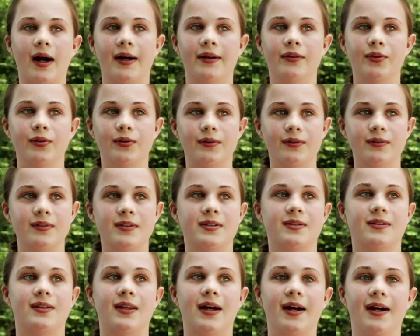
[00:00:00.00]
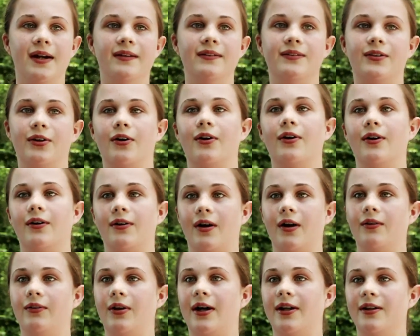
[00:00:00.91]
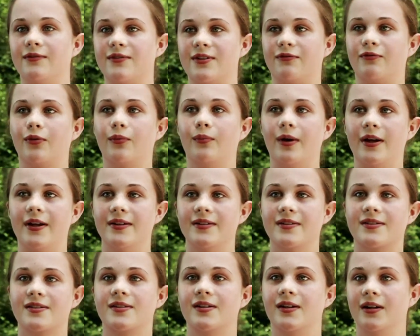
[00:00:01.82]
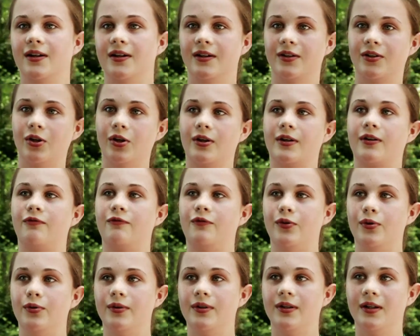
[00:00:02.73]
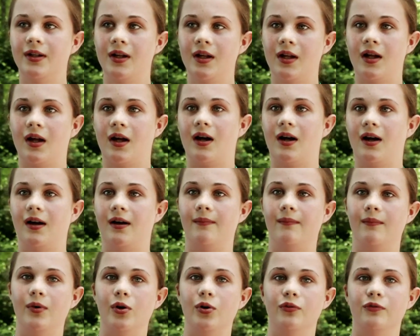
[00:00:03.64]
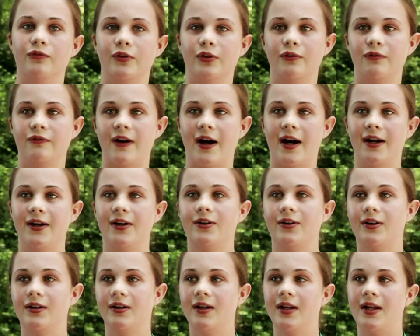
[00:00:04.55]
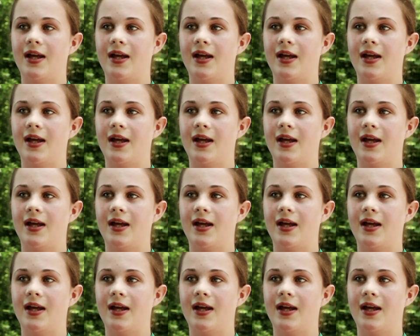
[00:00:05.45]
I learned that there are a lot of different ways to cook food um, over fire